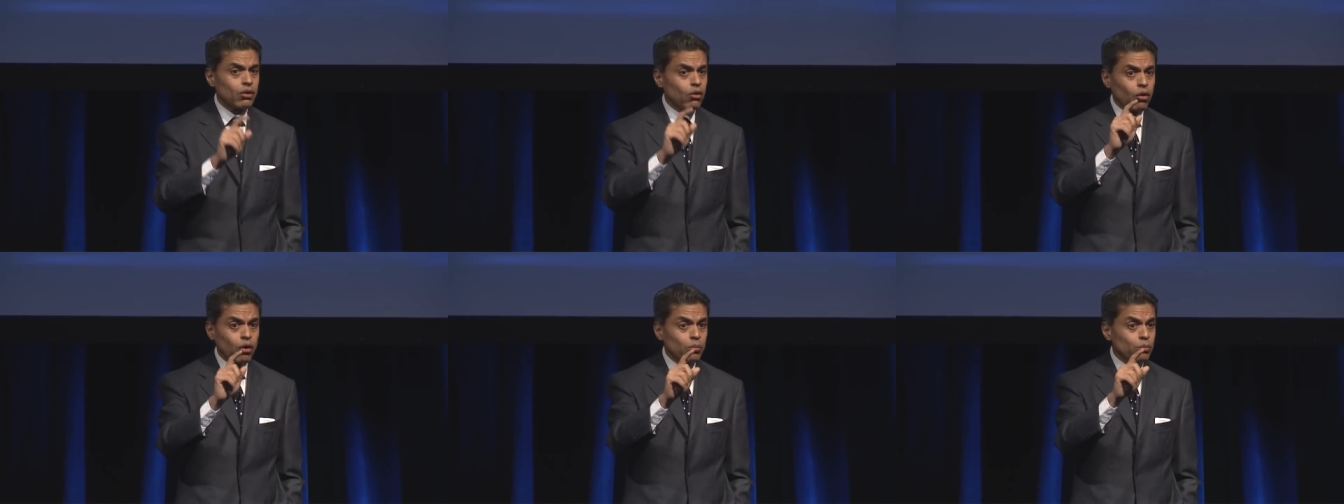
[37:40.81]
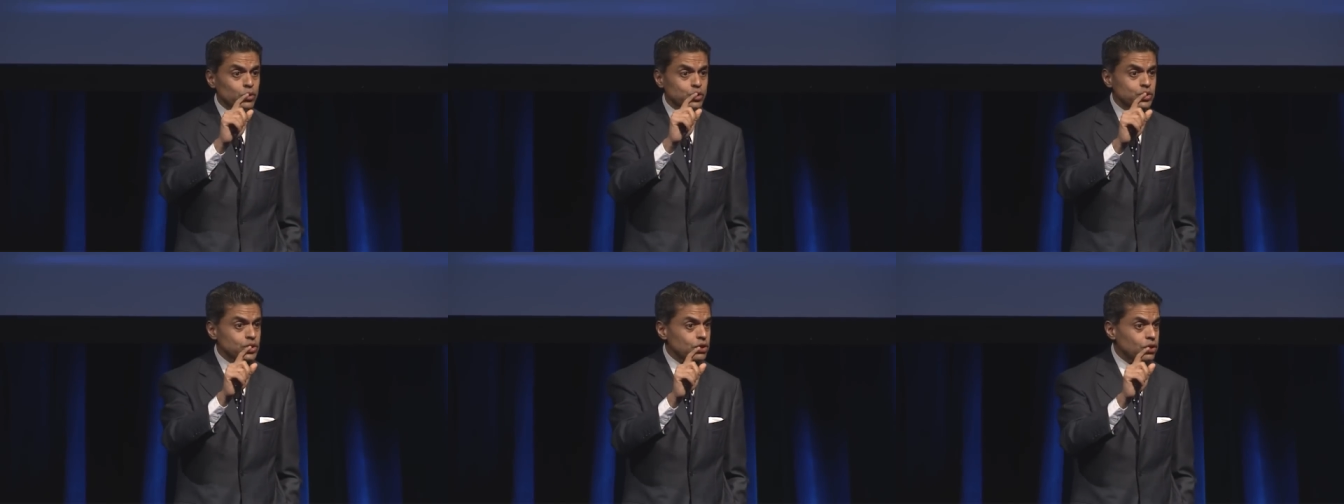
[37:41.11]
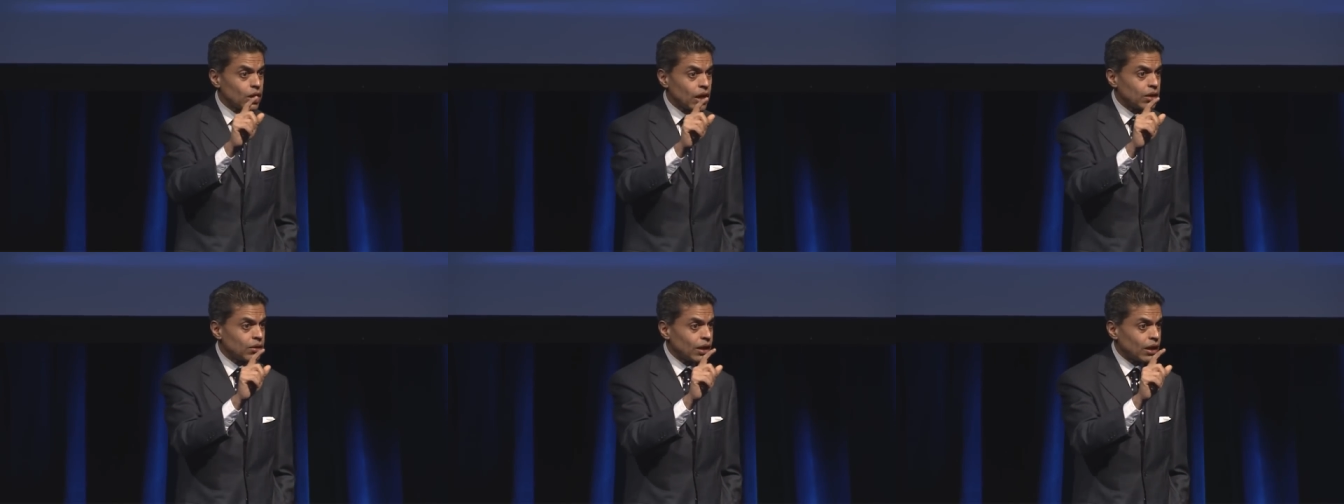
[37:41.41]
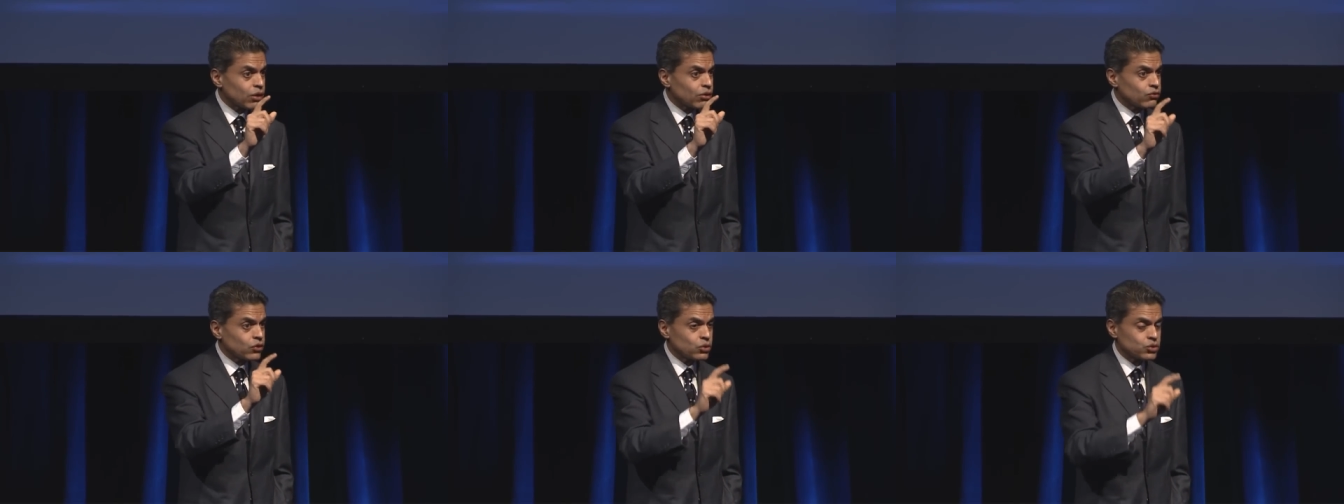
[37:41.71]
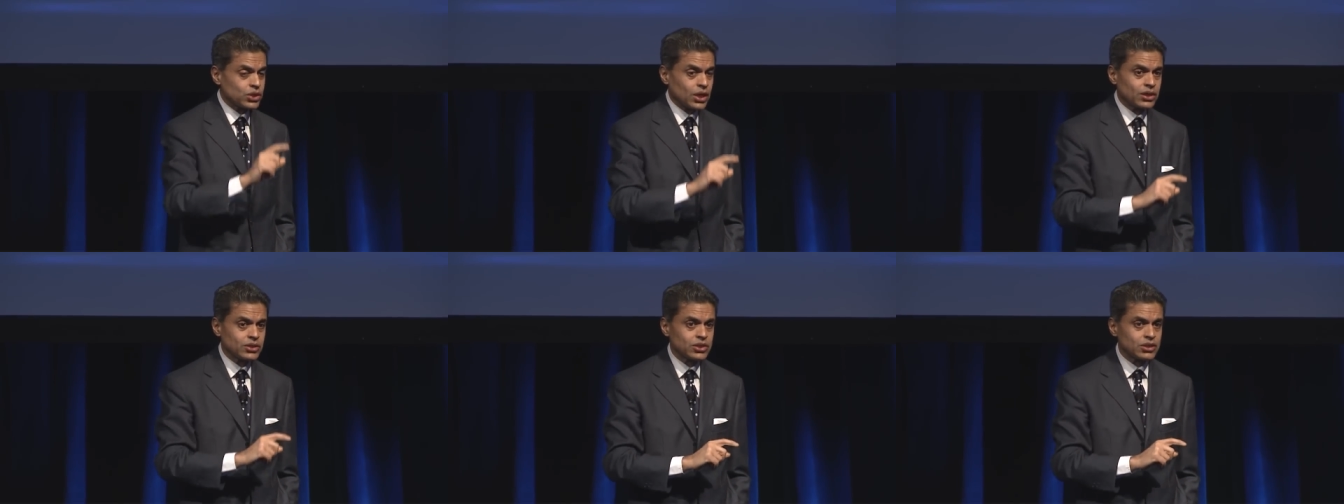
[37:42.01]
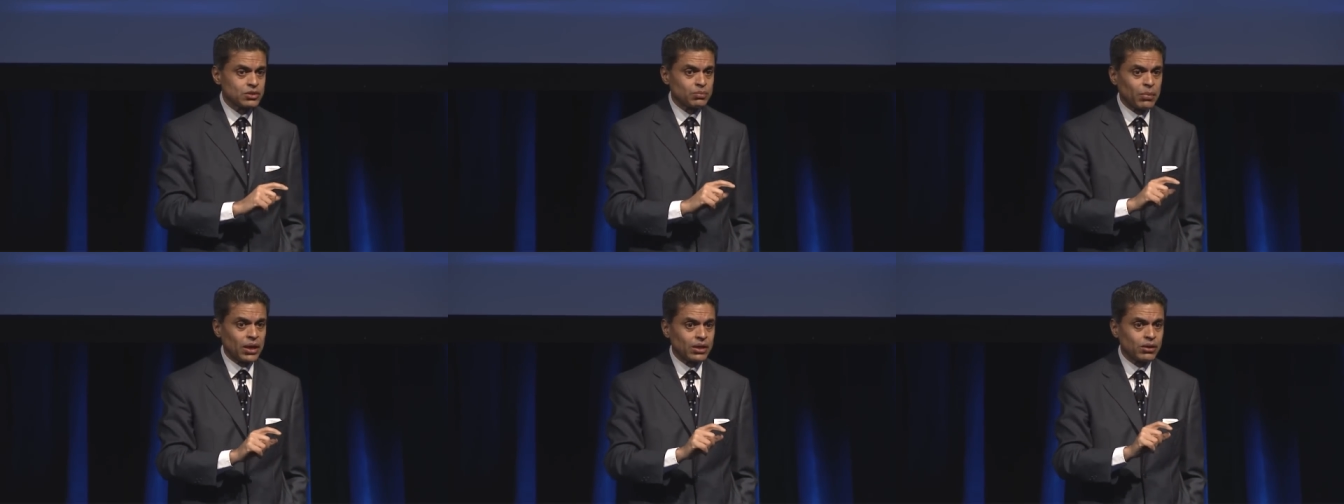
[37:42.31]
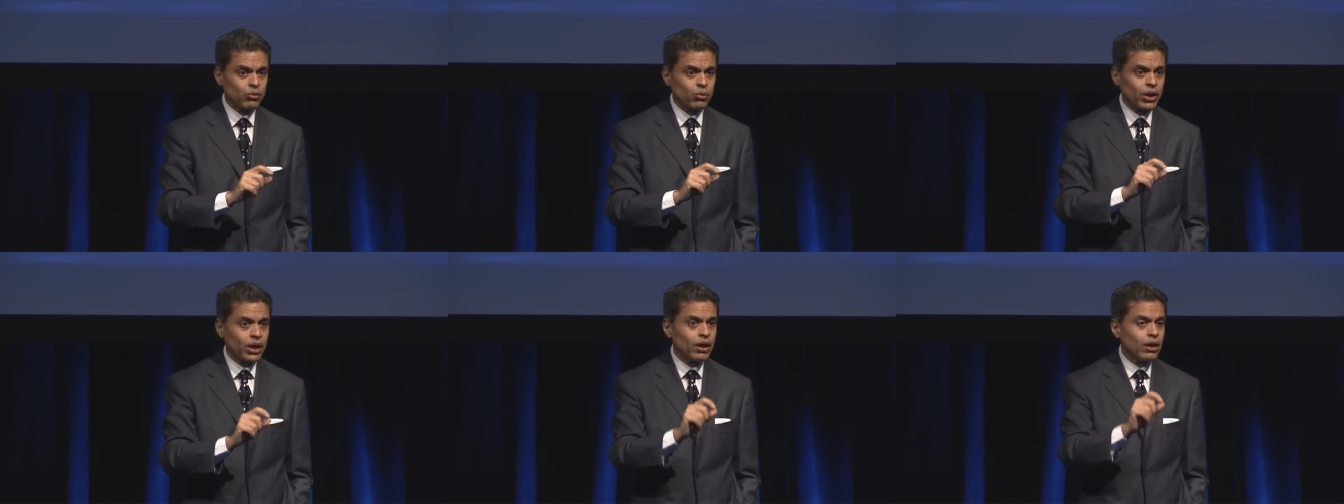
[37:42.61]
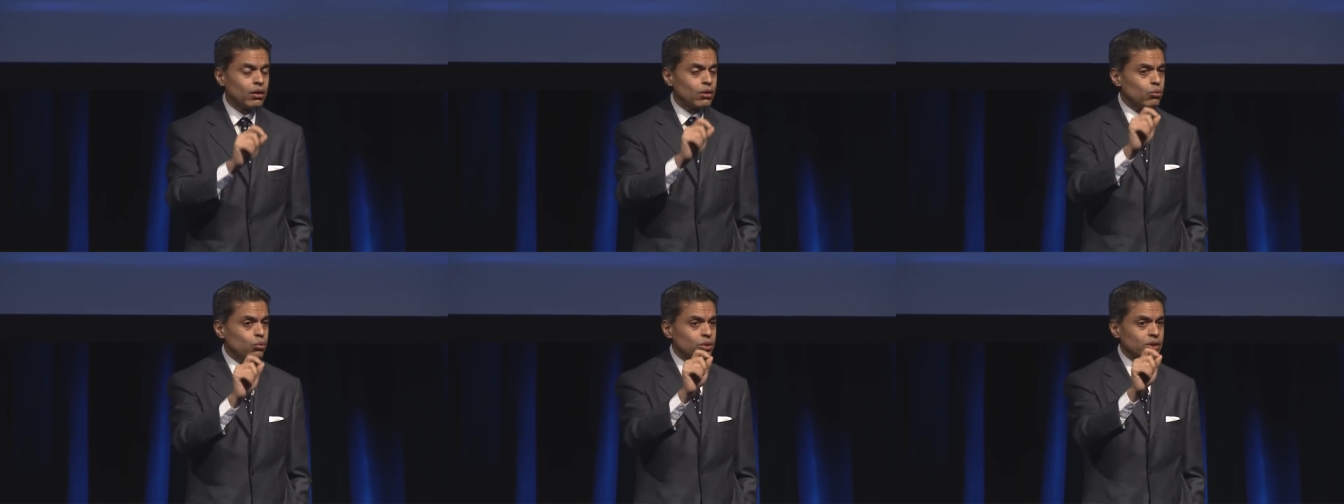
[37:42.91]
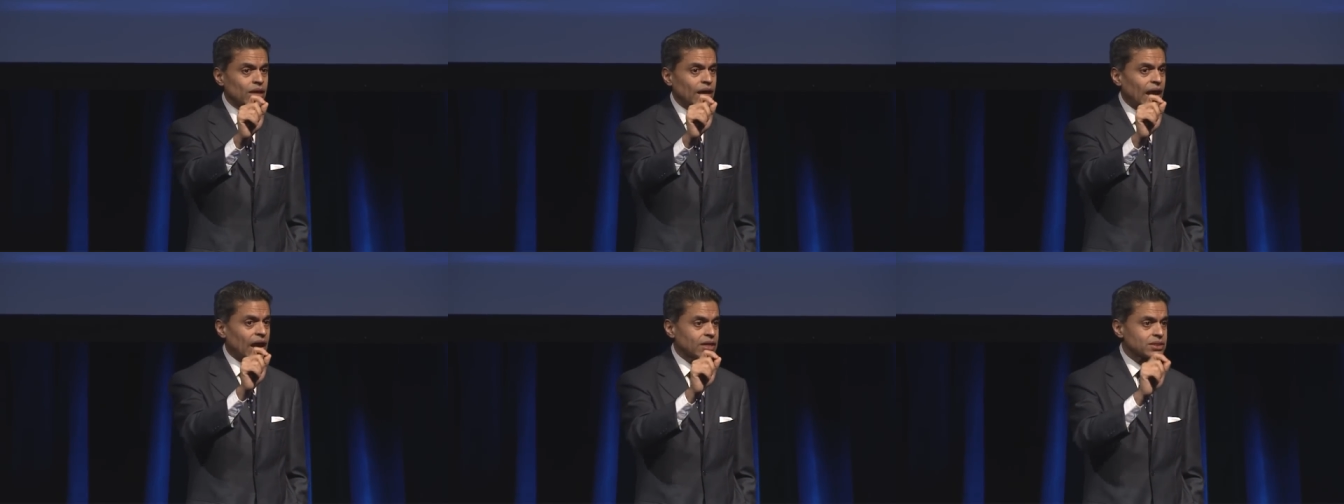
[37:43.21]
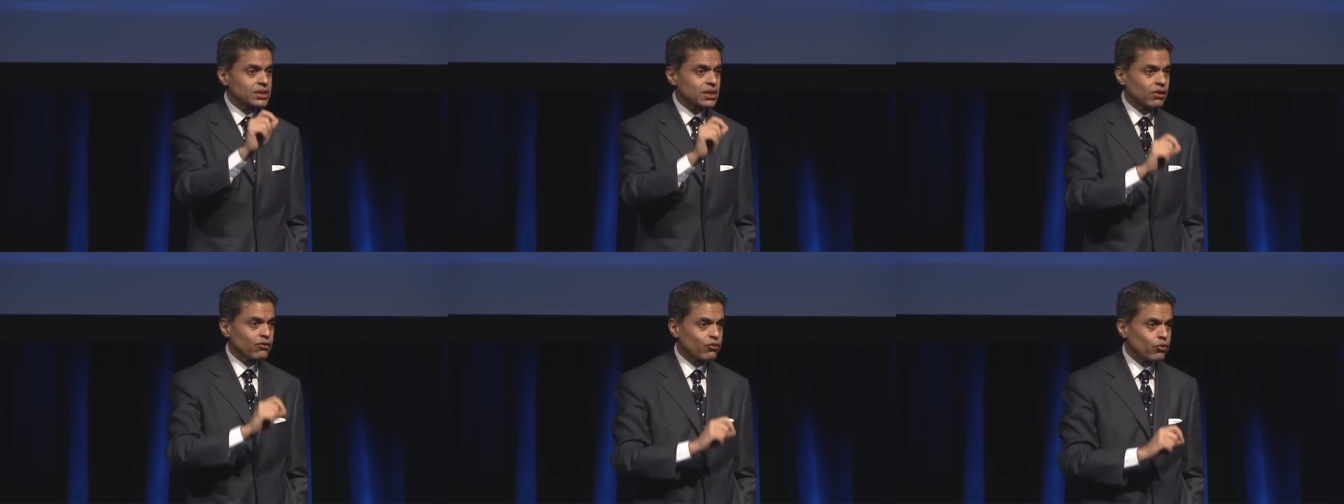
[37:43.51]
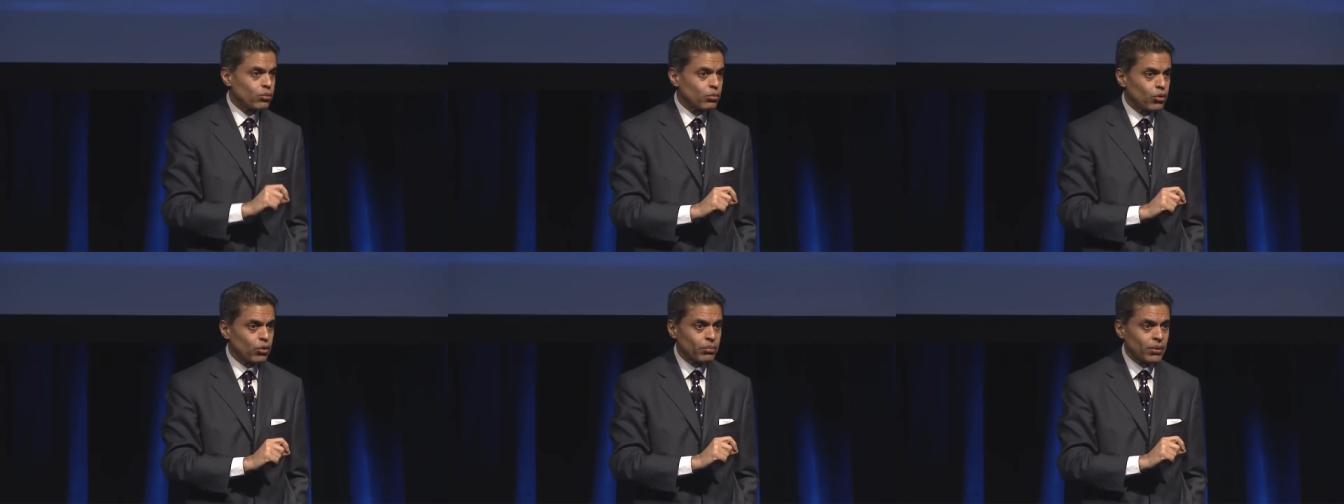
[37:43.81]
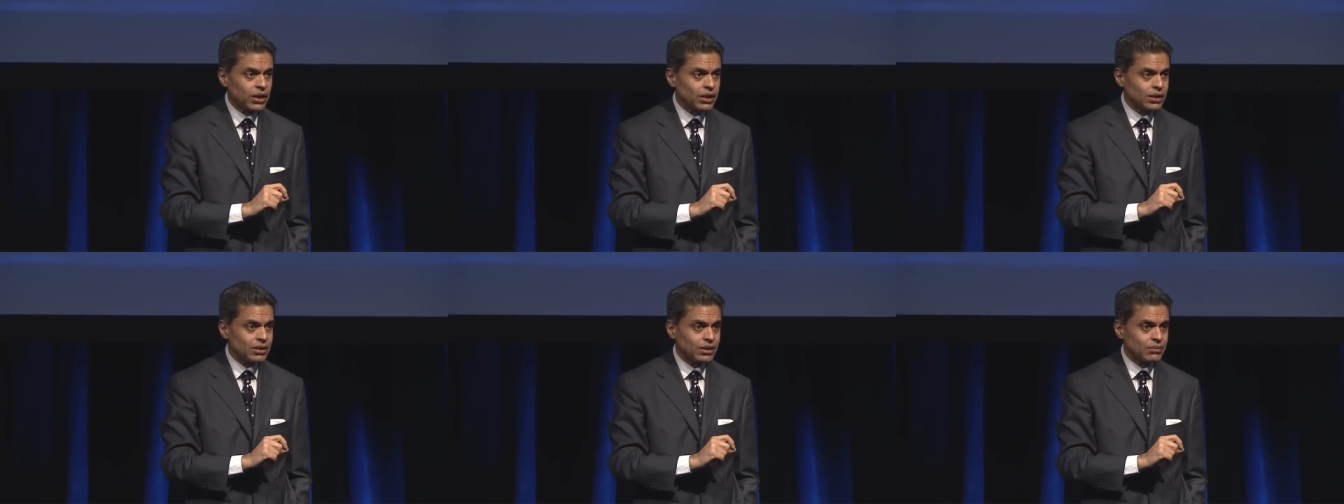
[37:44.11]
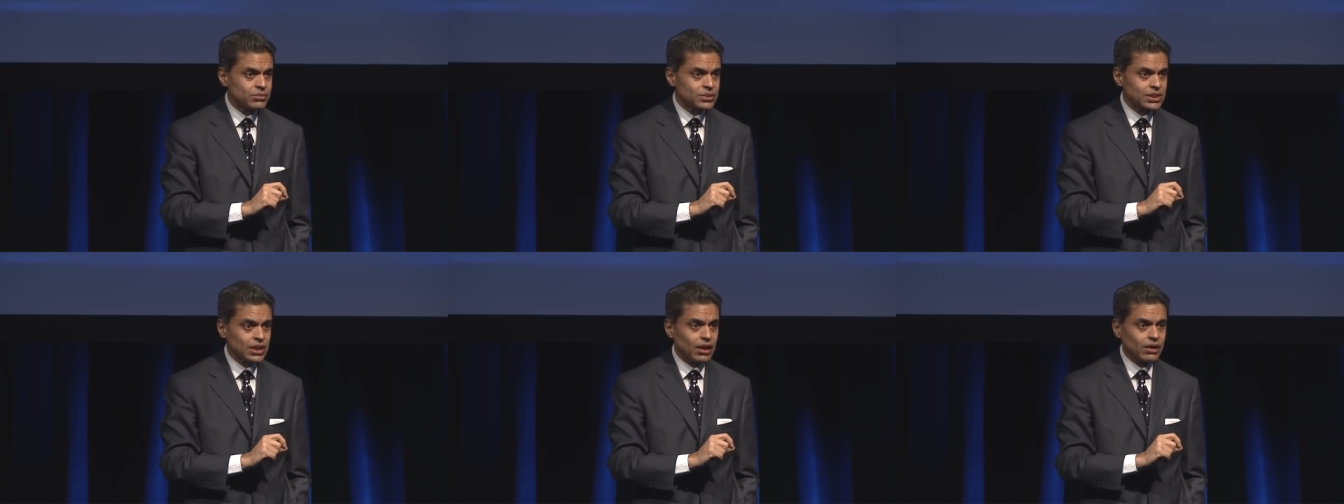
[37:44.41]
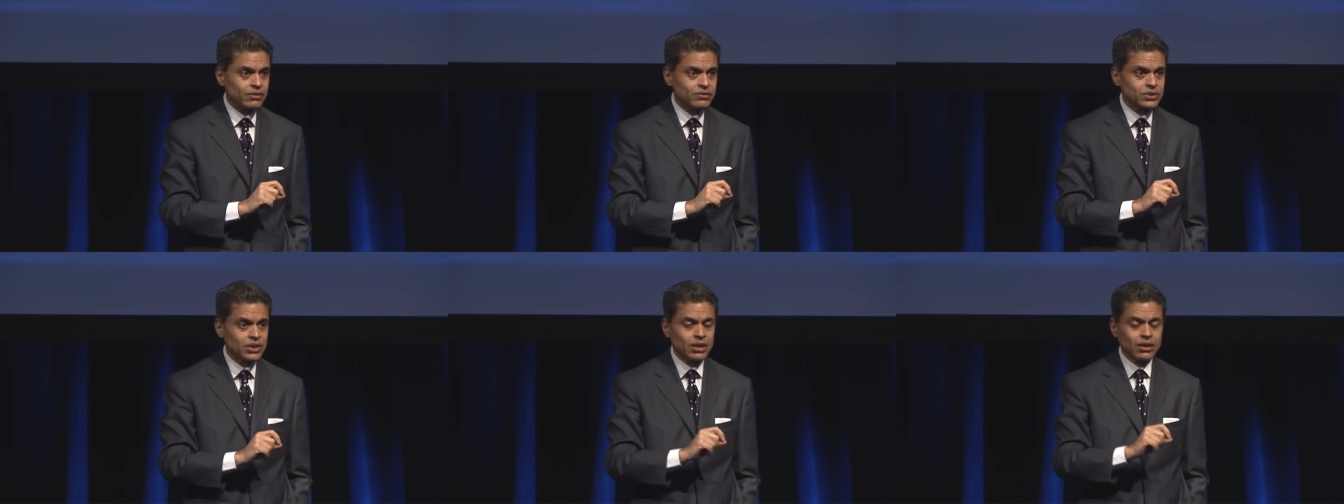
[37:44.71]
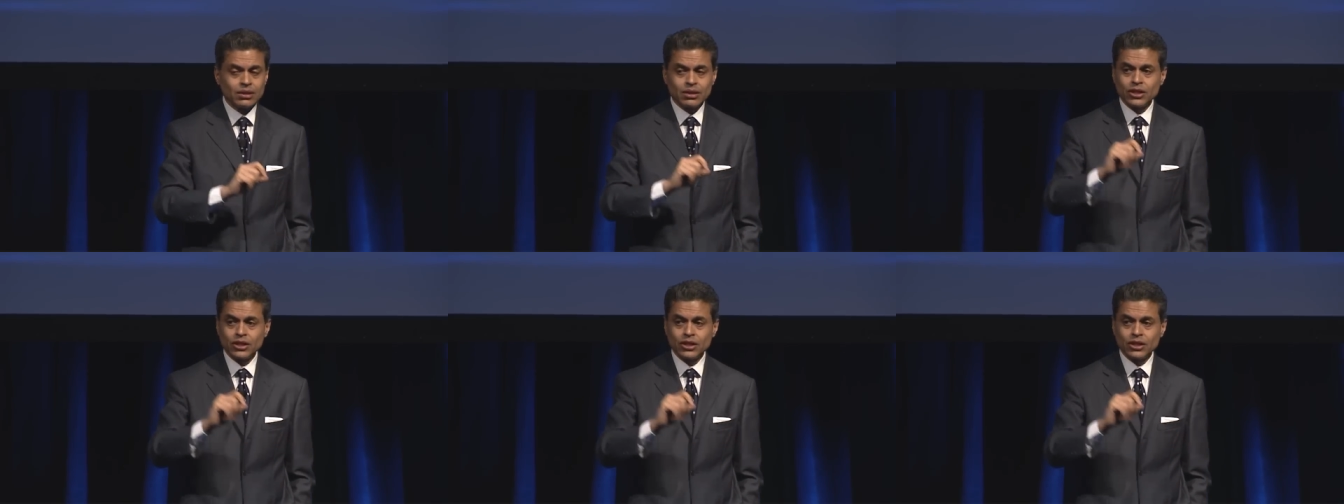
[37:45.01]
Almost in none of those cases, by the way, were they asking for more money themselves.